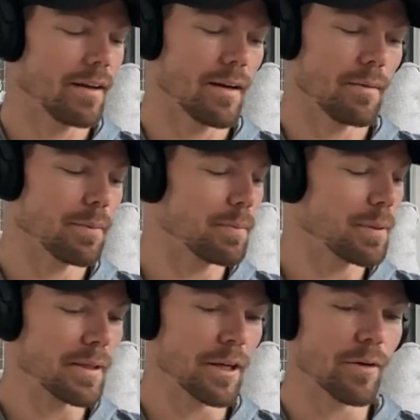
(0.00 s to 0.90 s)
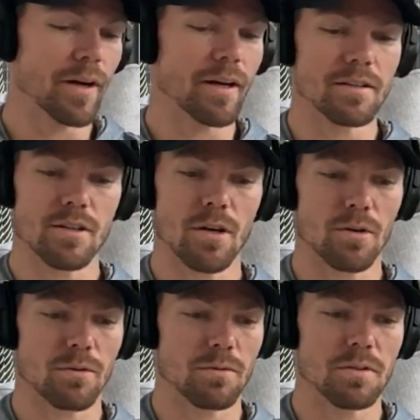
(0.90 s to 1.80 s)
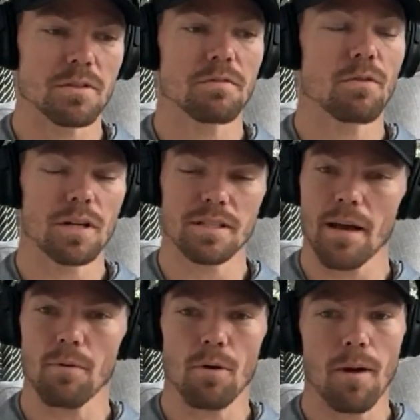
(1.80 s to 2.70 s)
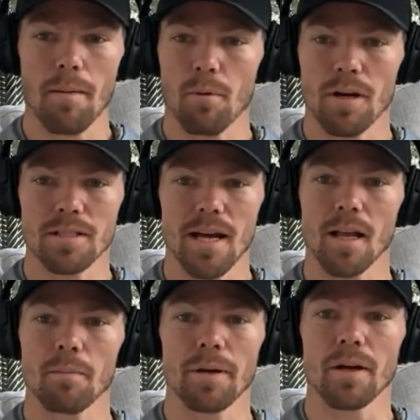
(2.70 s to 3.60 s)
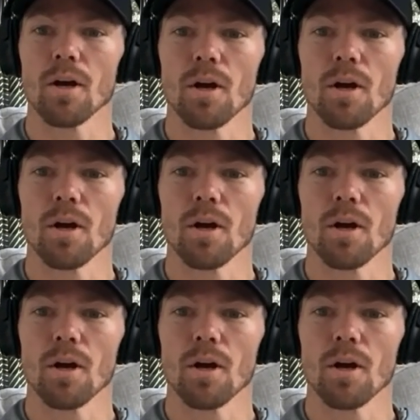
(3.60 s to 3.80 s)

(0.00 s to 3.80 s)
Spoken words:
completely agree. And so, for example, my board at telehelping,